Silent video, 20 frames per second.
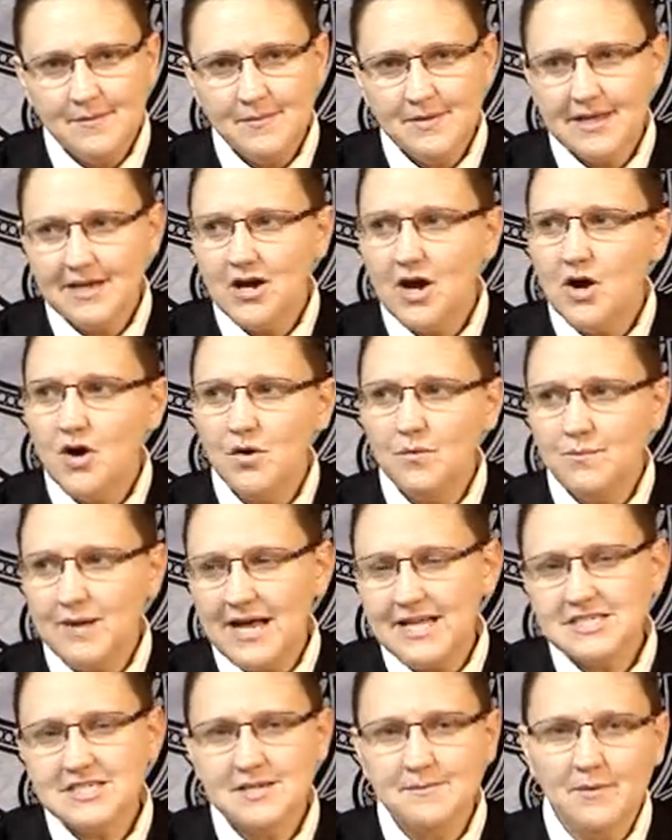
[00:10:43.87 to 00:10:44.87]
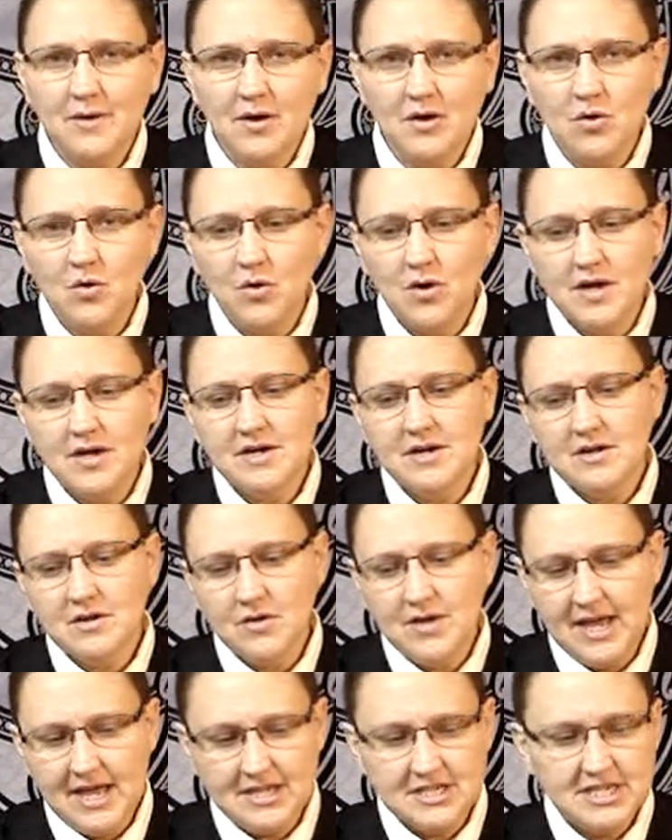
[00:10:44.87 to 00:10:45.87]
Like, oh, basketball court,
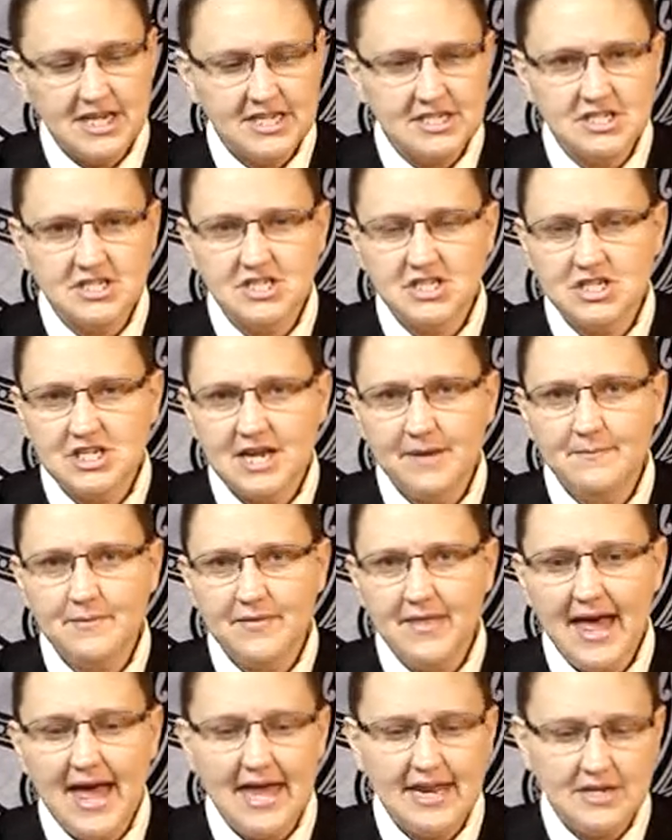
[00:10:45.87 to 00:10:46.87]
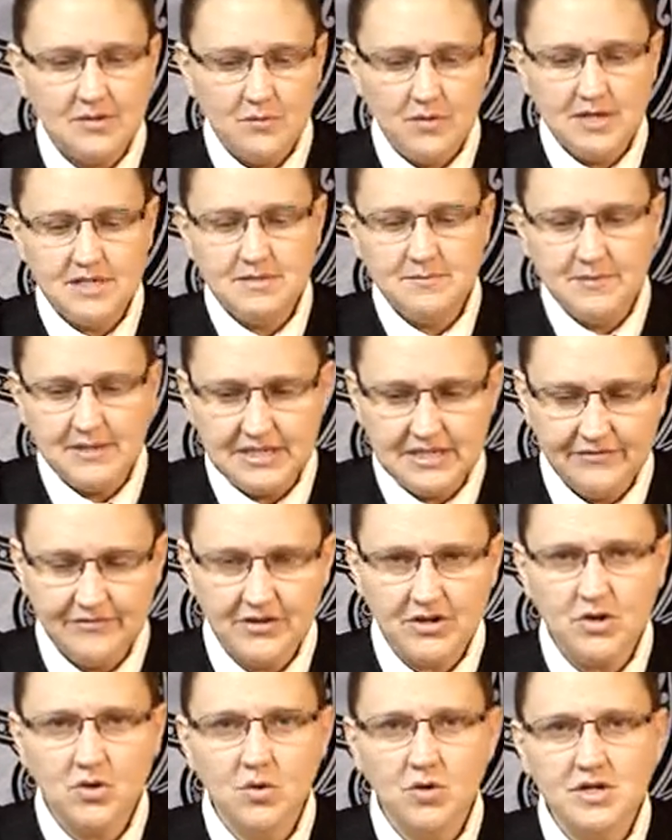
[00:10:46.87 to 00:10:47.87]
okay, it changes the shape of that. You want it to be a
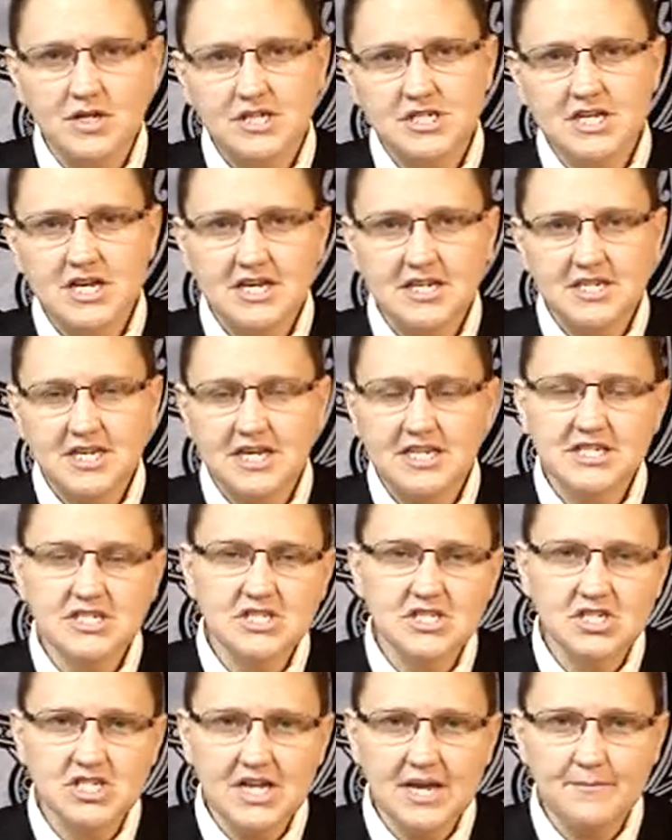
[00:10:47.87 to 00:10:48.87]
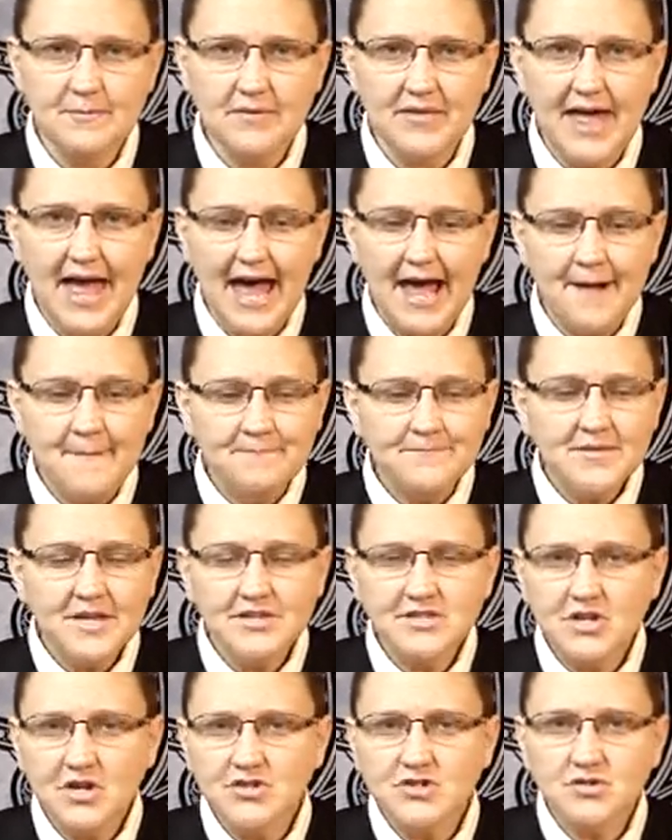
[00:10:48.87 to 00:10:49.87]
different court, it changes the shape of that.
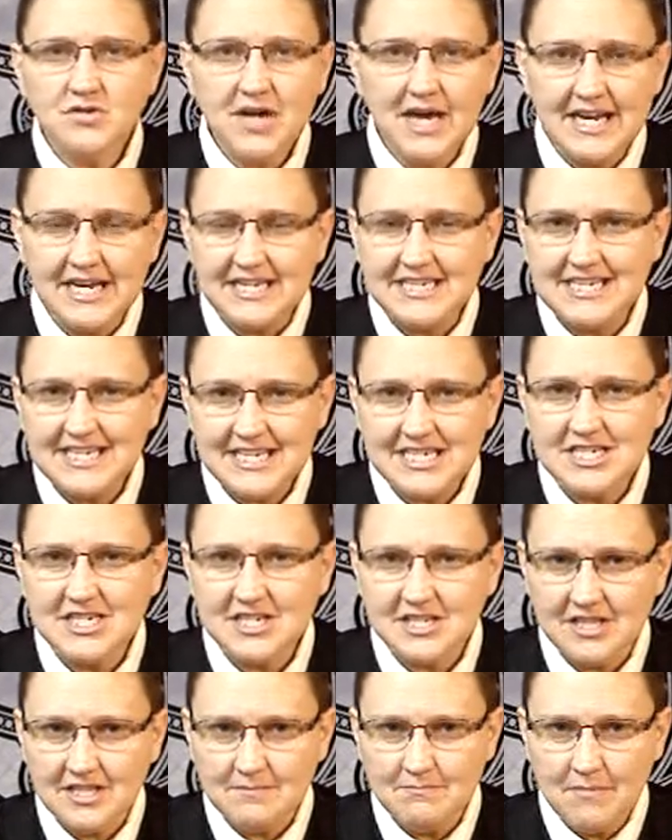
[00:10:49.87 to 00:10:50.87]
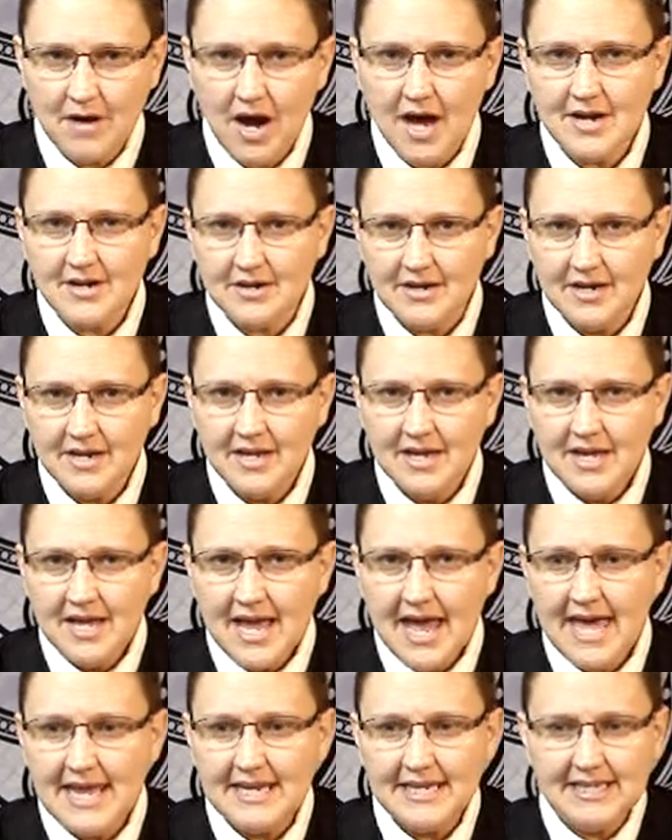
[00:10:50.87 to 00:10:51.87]
It's also kind of digital and modern.
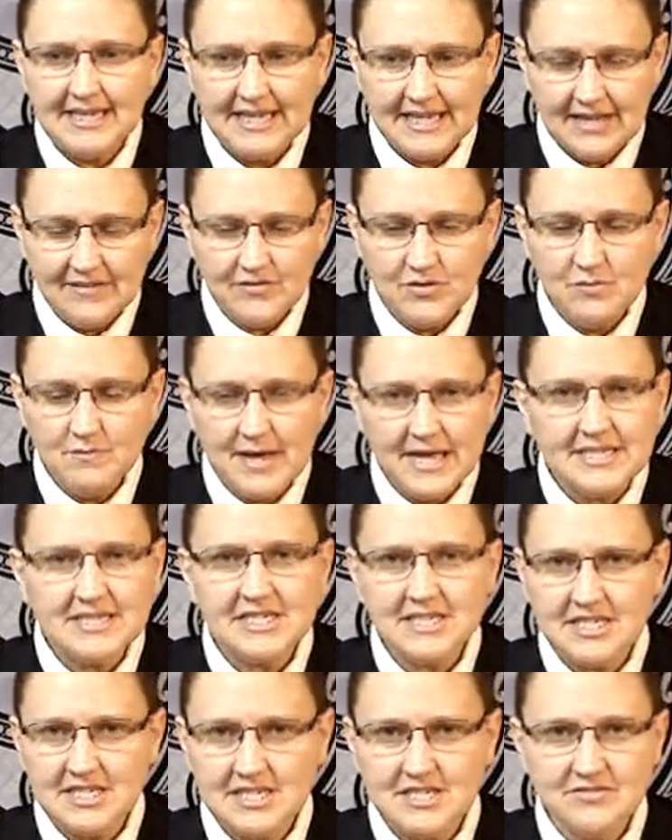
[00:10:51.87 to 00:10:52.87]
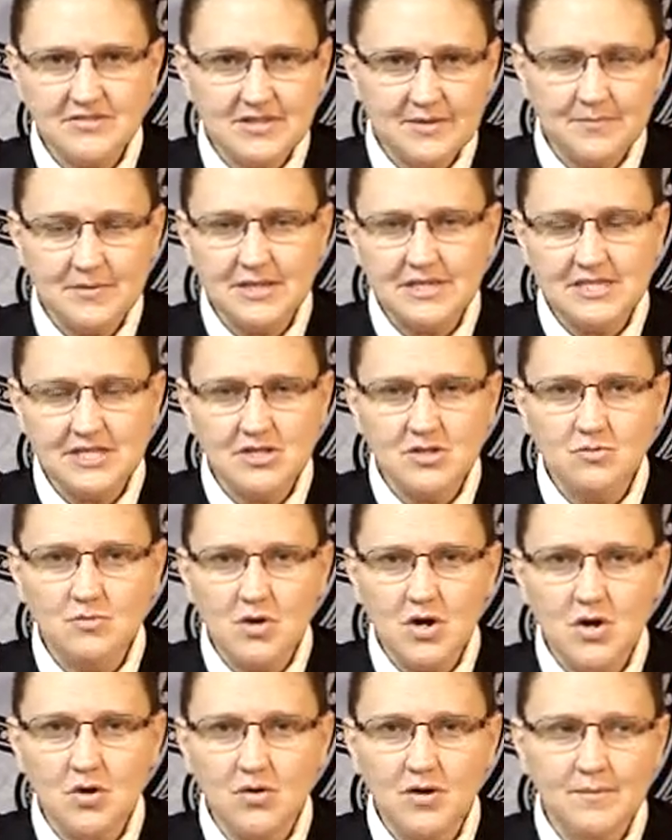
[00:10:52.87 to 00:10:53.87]
And it can give you messages if something's in the
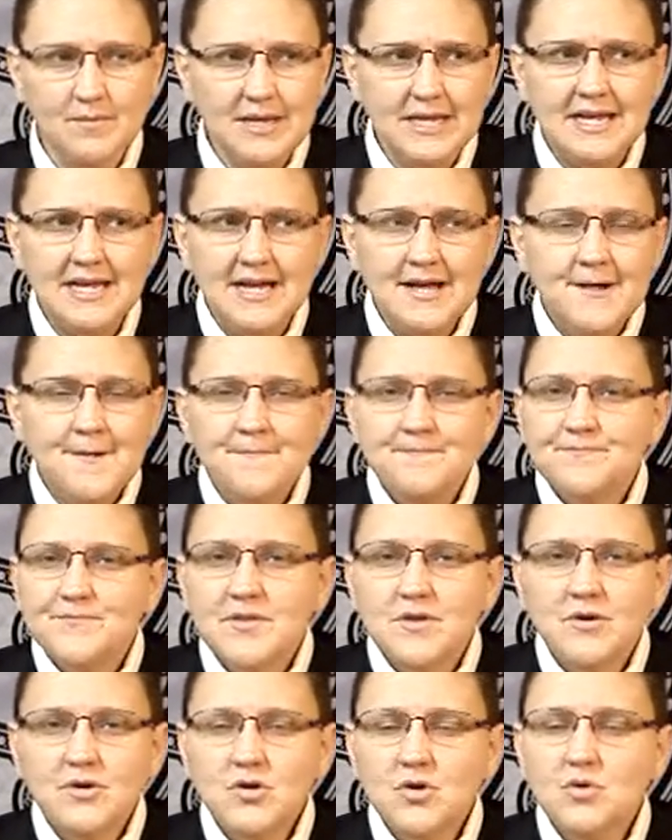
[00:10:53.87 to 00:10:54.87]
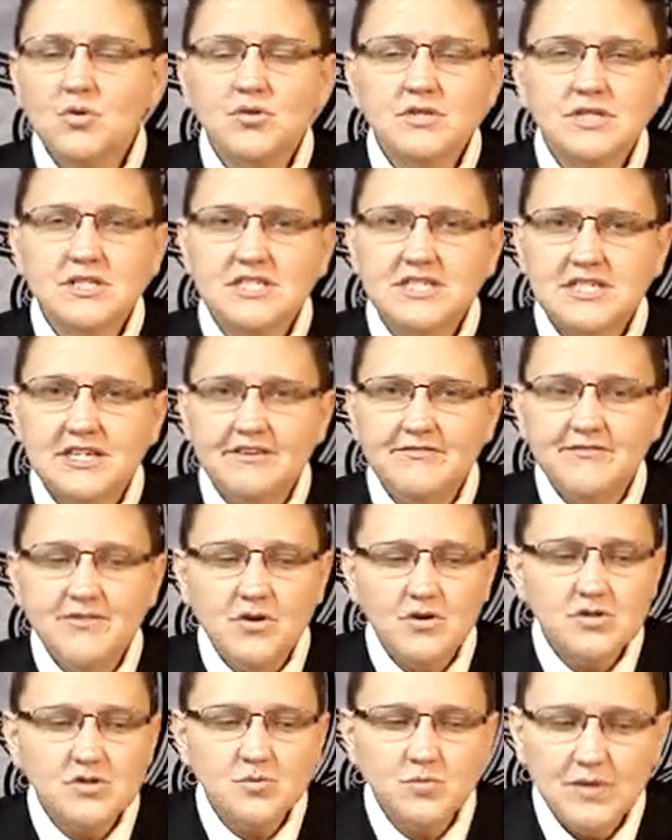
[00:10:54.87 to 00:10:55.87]
road. I mean, Google this stuff,
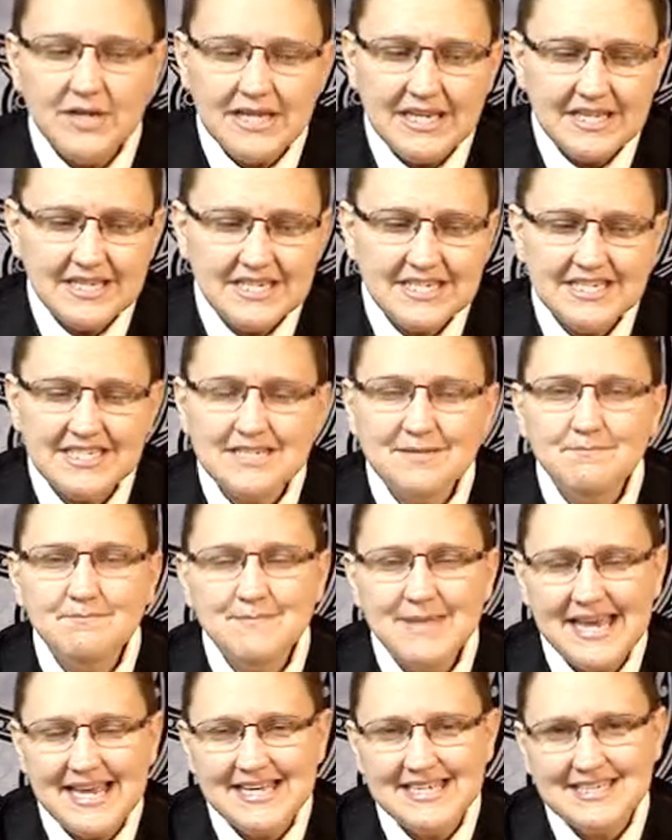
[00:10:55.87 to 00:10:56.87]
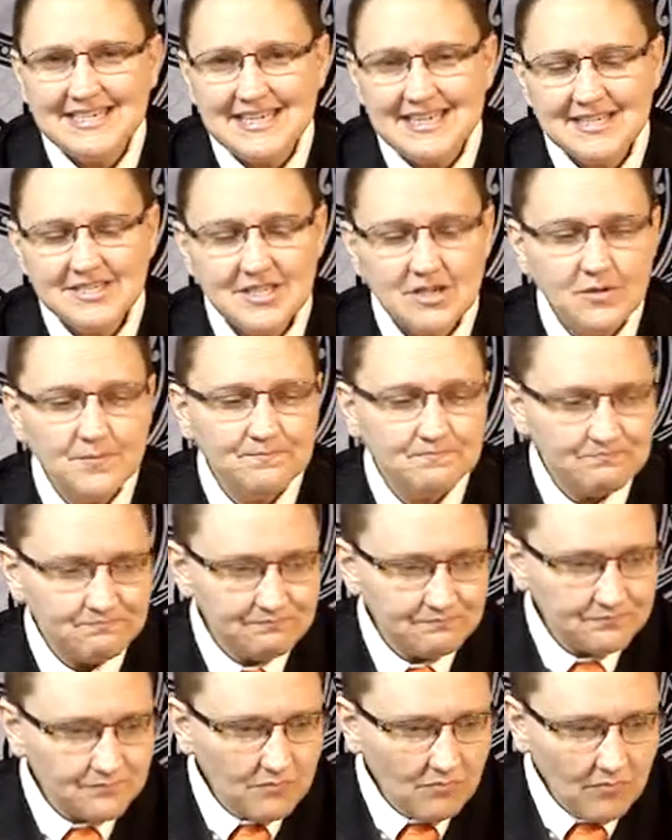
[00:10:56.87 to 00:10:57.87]
folks. Read it. This is amazing. So
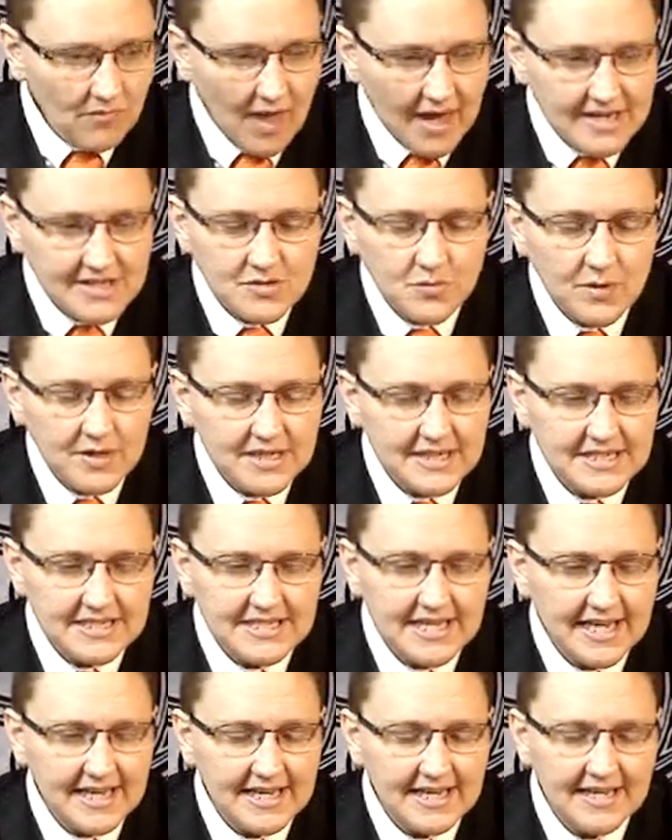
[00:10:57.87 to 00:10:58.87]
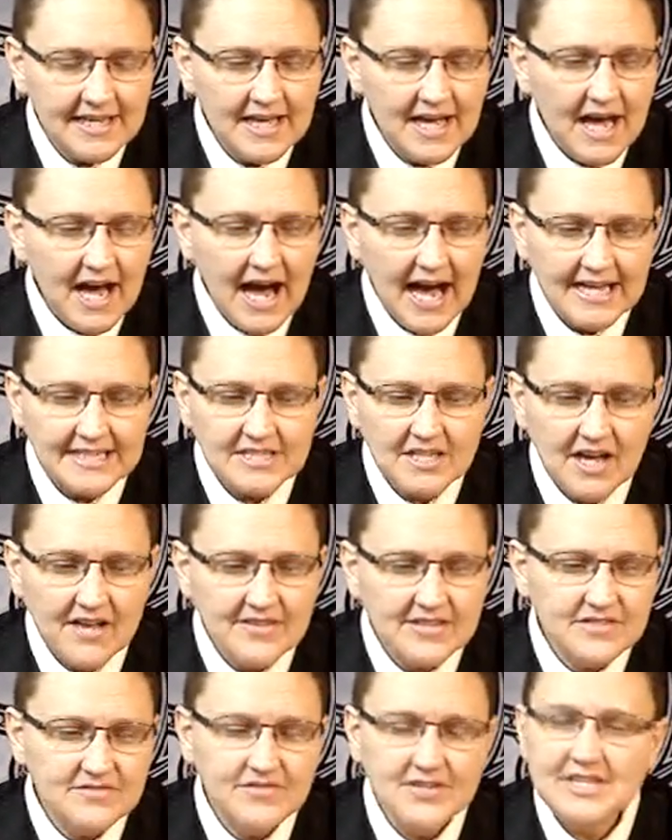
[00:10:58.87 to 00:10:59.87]
I just wanted to tell you, I saw
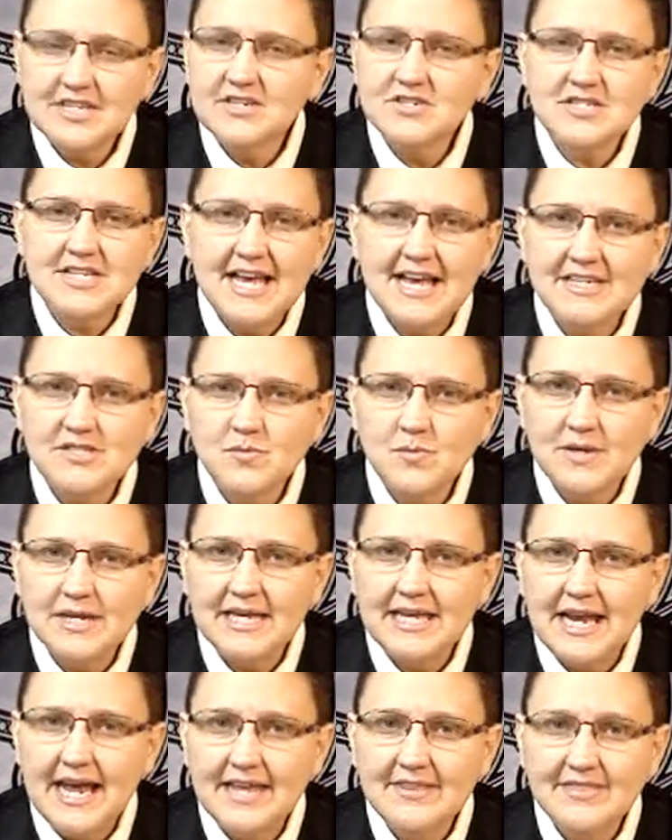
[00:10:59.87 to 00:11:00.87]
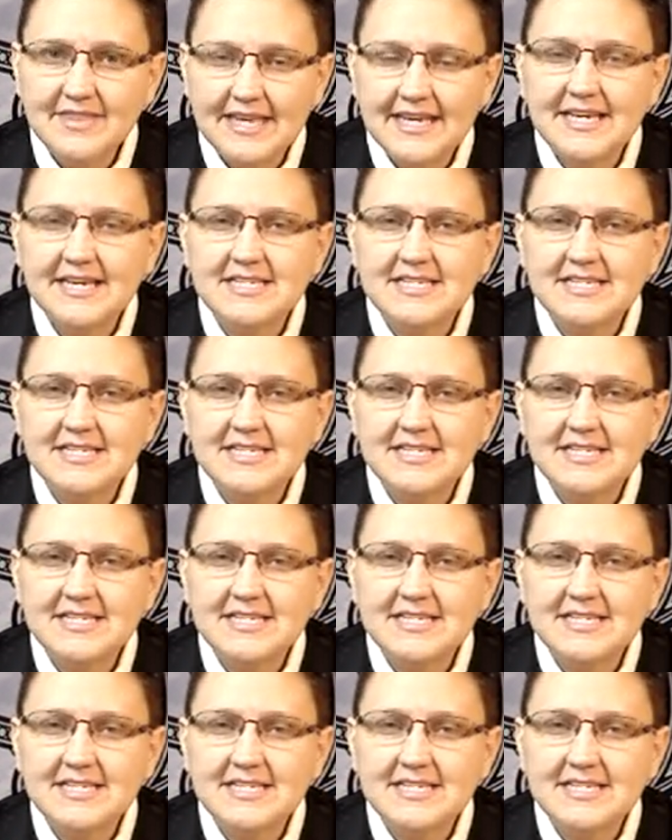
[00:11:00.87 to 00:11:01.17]
these videos last week, and I think